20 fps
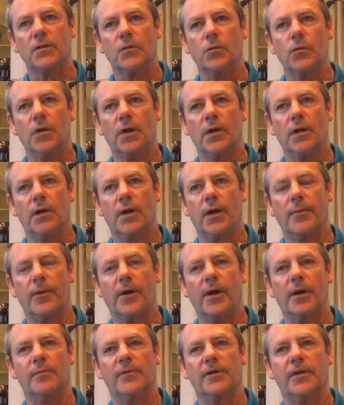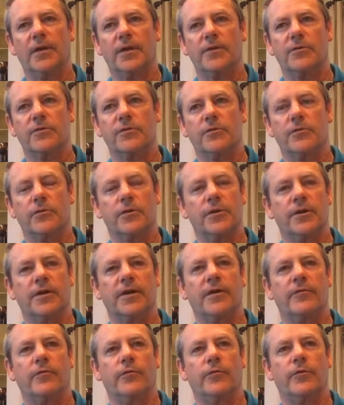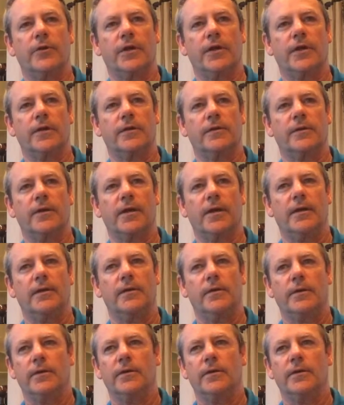Well, our obligations are to never forget that